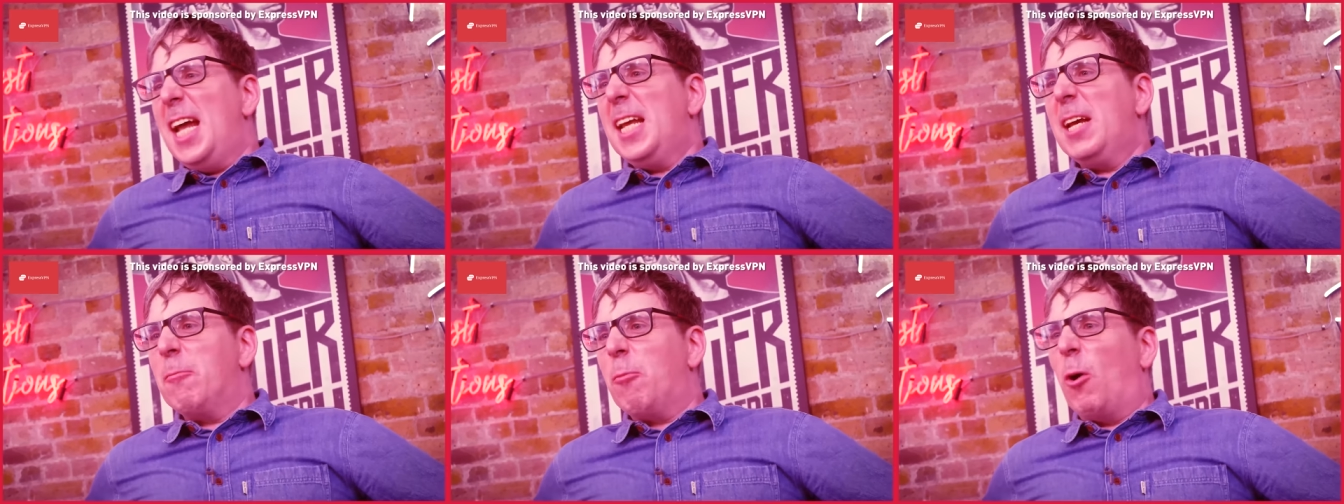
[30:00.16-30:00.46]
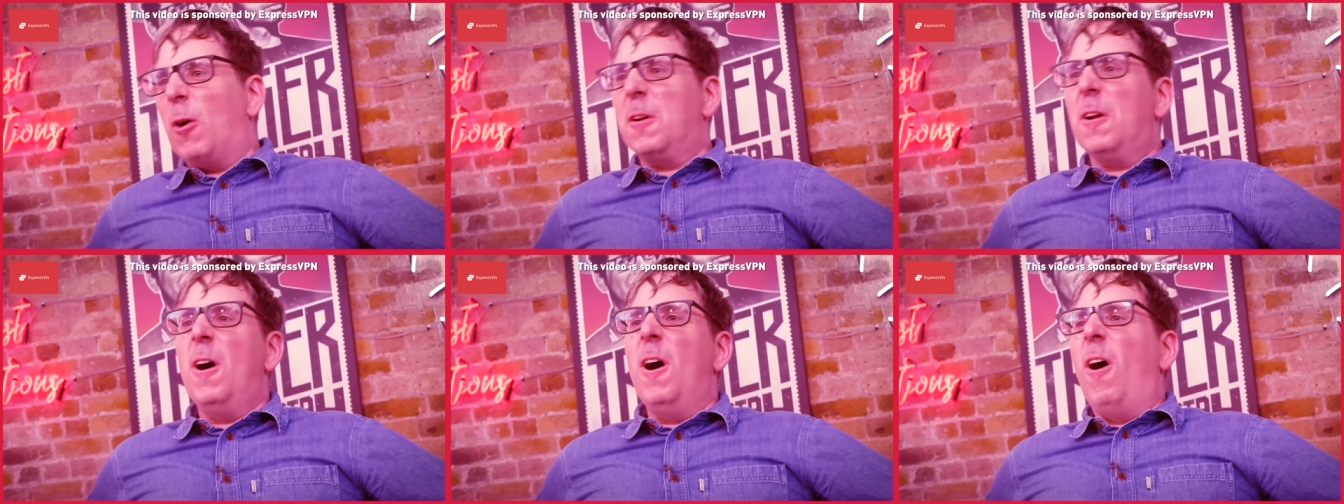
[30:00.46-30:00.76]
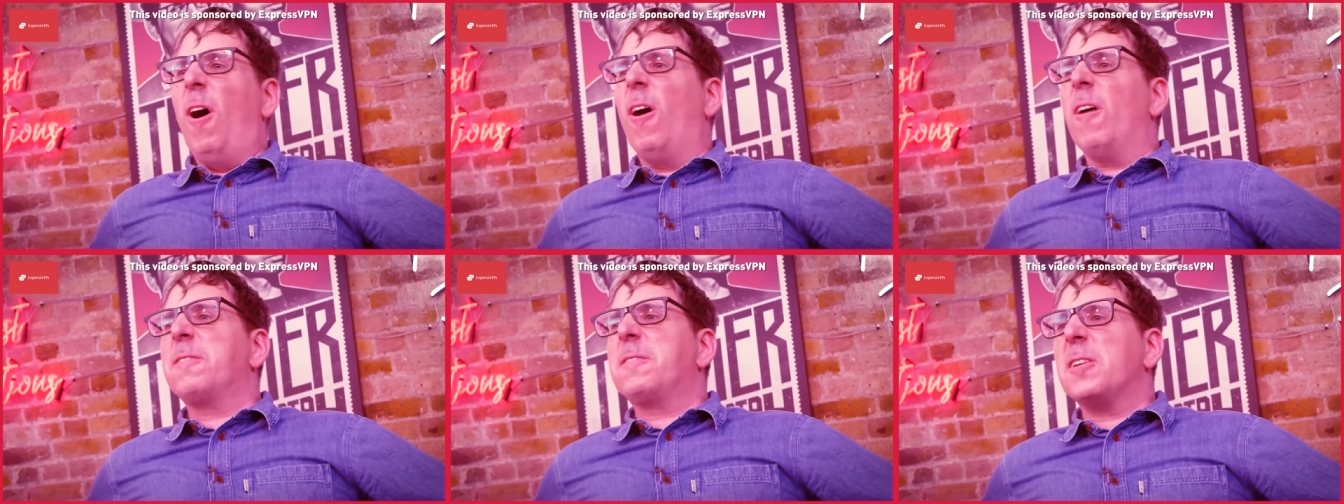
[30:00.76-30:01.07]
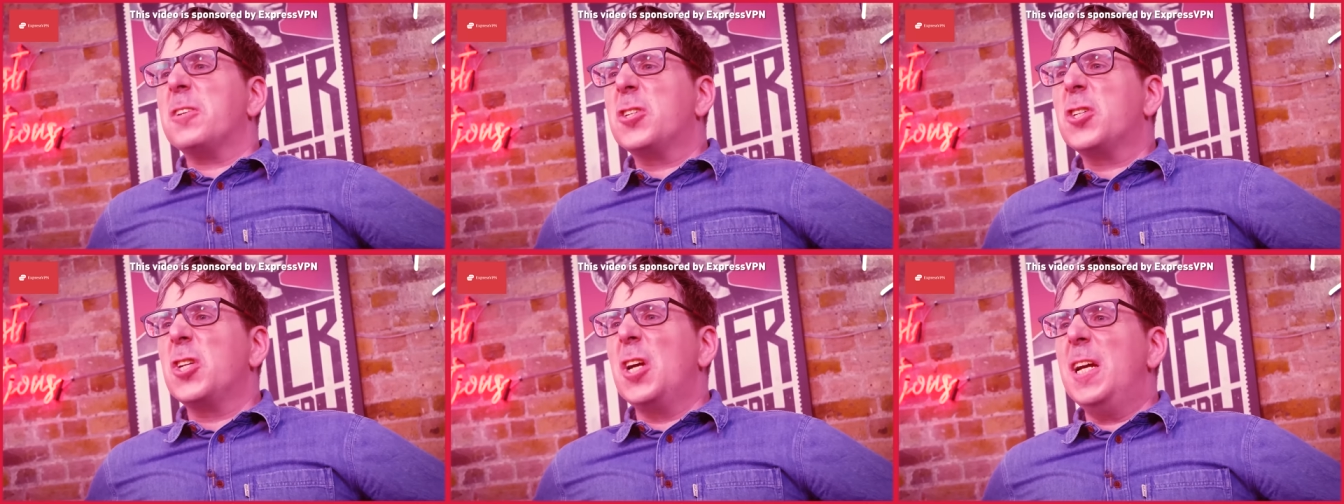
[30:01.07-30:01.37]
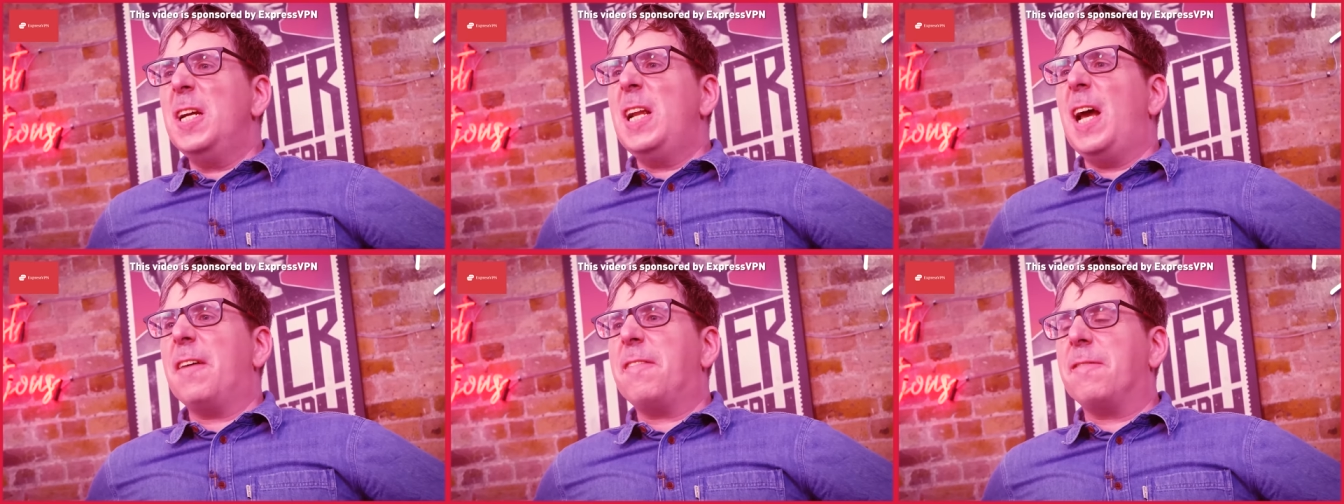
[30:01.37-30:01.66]
anyone after she
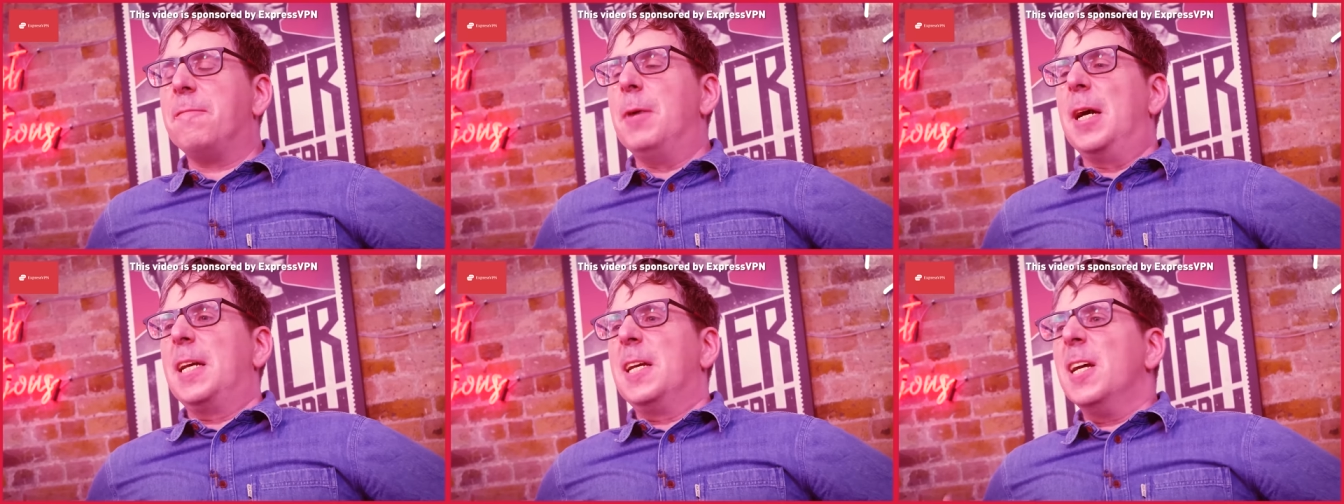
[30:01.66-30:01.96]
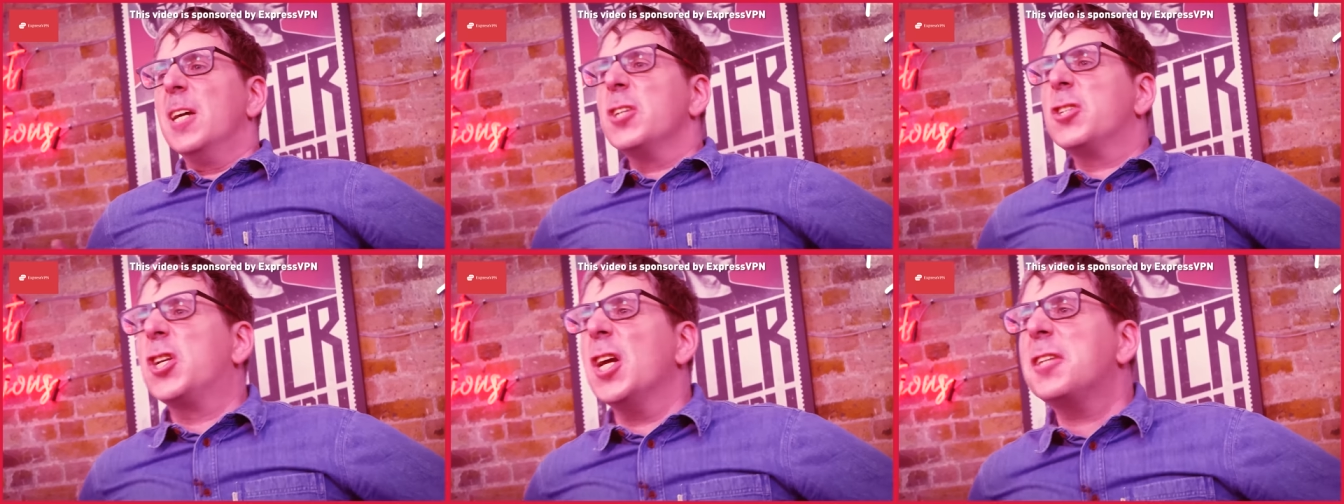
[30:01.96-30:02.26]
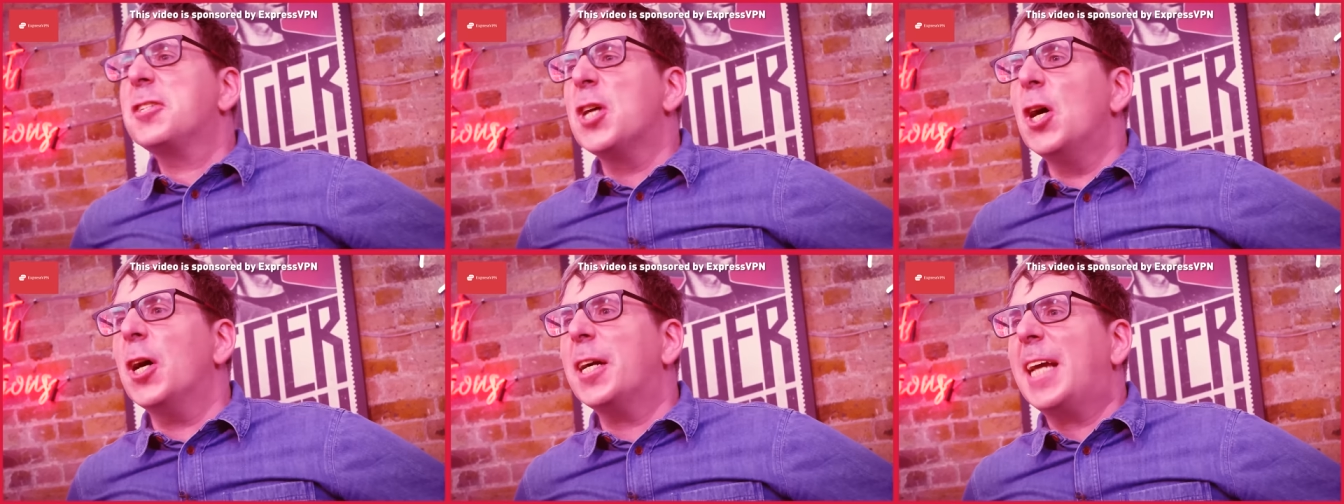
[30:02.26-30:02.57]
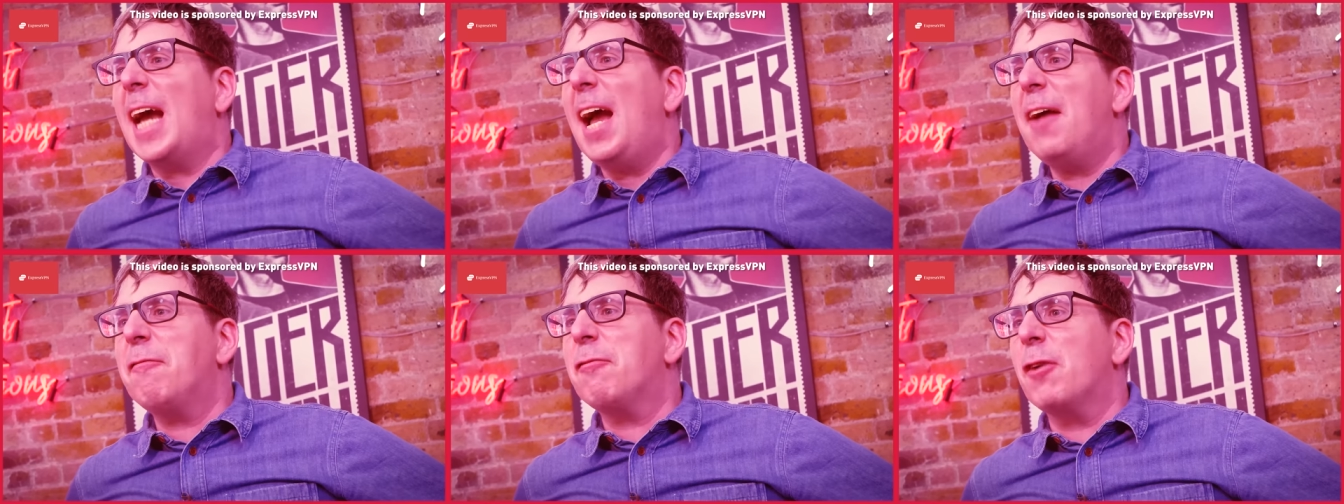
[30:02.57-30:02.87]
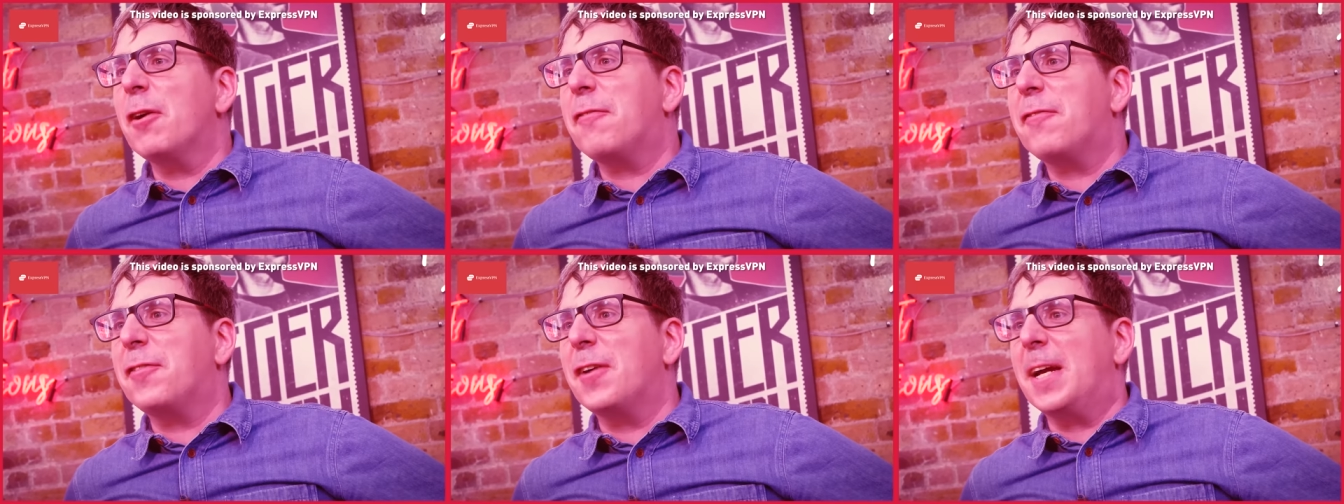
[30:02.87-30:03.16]
left me. She took
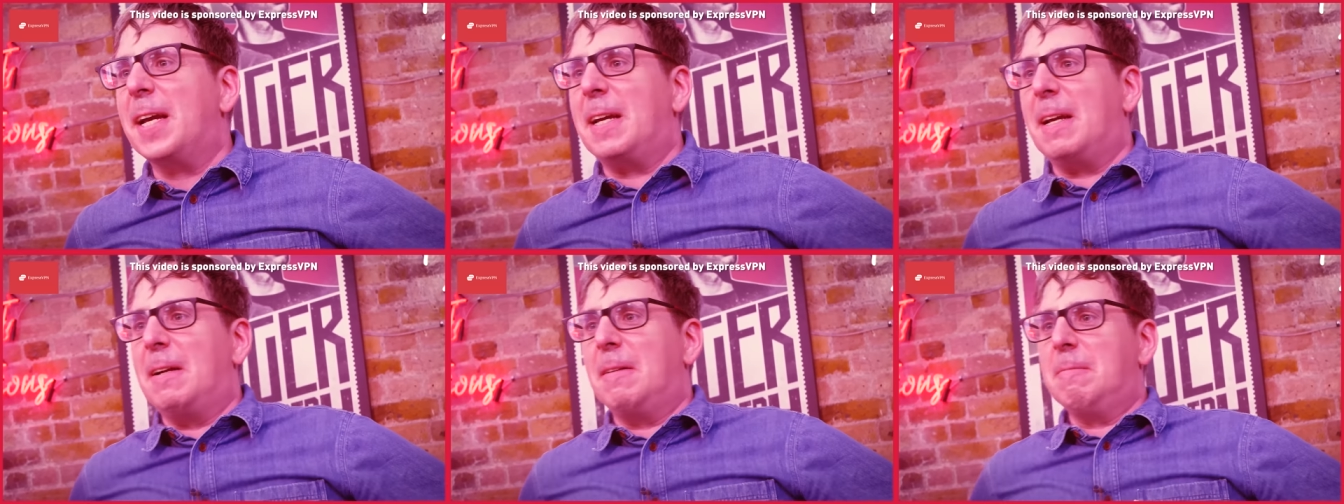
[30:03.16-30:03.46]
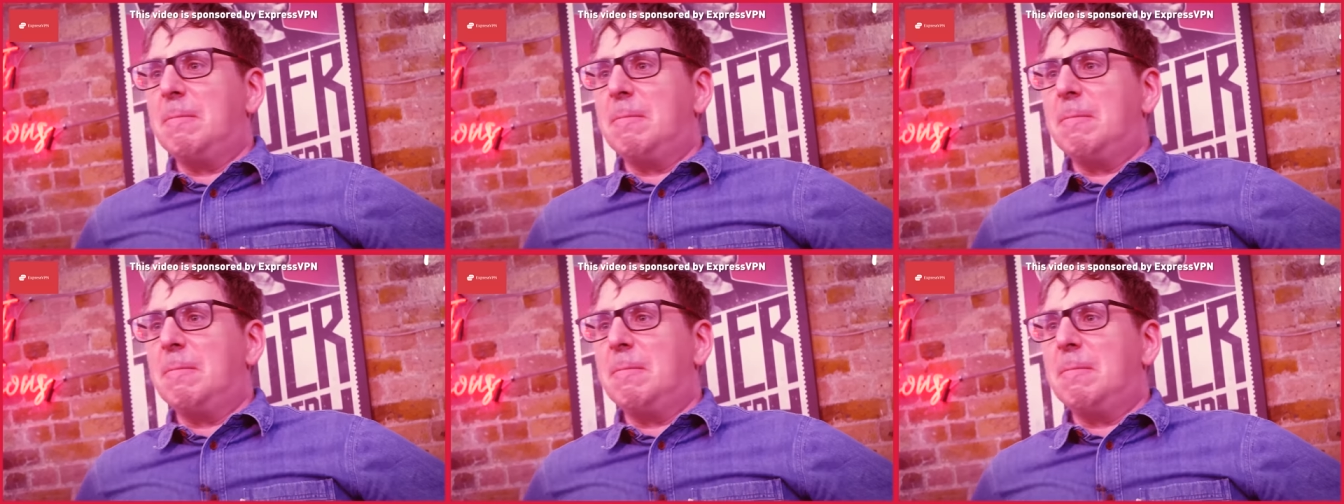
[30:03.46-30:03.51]
everything.